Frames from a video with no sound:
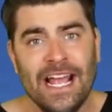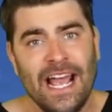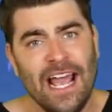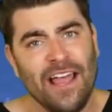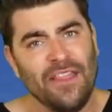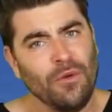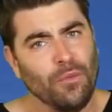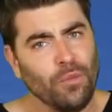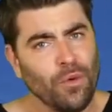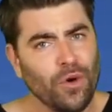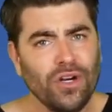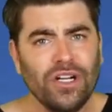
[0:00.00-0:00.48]

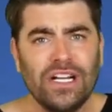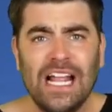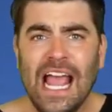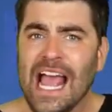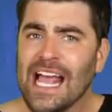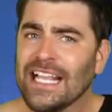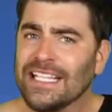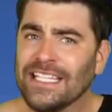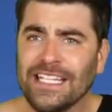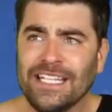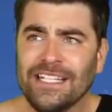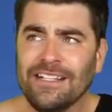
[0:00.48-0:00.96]
and the word
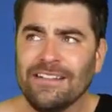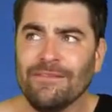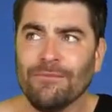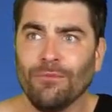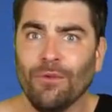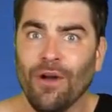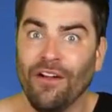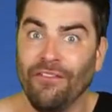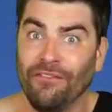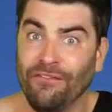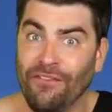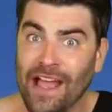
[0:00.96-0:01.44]
has it,
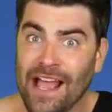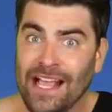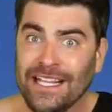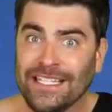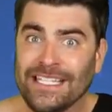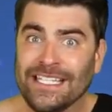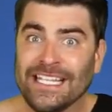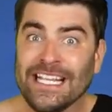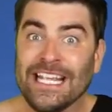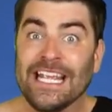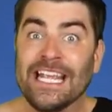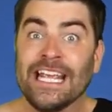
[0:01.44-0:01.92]
well,
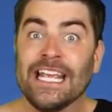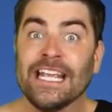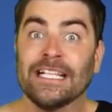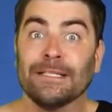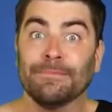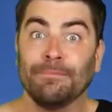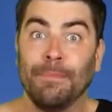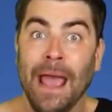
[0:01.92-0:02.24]
Fez, he's